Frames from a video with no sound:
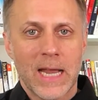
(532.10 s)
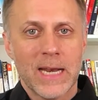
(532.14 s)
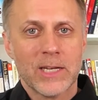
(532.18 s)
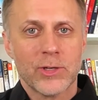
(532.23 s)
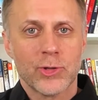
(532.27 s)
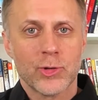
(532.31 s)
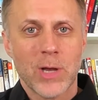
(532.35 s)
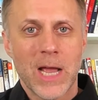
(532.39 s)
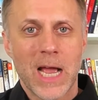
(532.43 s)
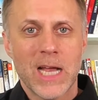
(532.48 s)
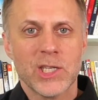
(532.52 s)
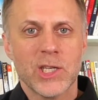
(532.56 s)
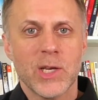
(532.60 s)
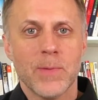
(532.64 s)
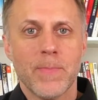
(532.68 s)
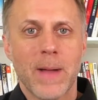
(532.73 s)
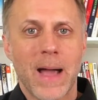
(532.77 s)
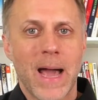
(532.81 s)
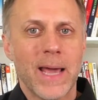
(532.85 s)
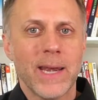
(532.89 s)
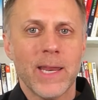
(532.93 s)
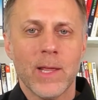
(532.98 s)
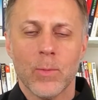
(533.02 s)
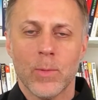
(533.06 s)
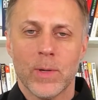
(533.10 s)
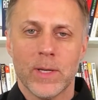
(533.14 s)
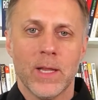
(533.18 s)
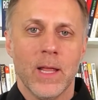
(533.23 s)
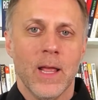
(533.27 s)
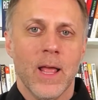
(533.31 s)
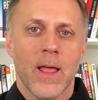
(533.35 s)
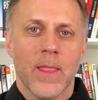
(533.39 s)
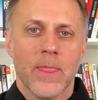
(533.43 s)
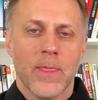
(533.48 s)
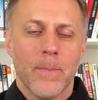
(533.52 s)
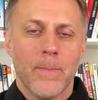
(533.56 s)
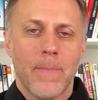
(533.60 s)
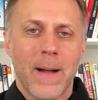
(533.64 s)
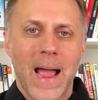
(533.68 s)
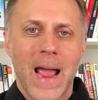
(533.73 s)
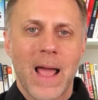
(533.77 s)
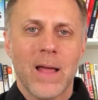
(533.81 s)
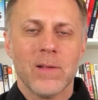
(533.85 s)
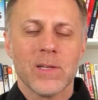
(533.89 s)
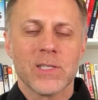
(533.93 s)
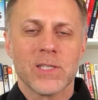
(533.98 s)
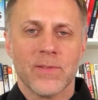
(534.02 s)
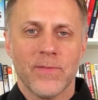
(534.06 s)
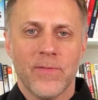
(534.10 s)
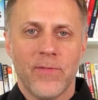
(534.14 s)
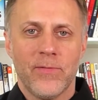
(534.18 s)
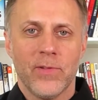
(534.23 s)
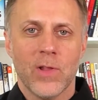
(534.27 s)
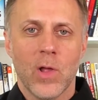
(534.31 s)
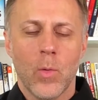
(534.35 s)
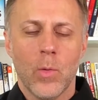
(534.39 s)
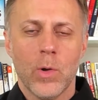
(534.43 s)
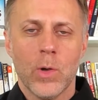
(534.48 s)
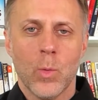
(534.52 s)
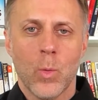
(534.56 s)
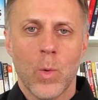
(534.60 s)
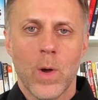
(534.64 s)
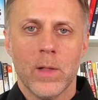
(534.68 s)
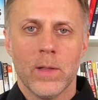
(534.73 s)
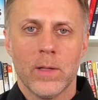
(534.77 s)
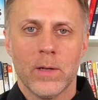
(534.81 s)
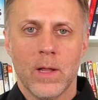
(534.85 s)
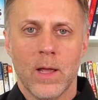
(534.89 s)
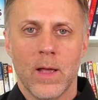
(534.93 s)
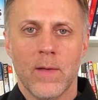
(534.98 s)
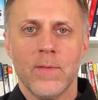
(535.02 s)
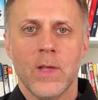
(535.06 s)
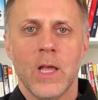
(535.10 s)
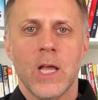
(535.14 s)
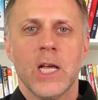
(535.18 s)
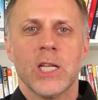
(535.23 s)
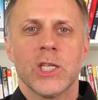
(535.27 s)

a trashy body when the bile isn't flowing well enough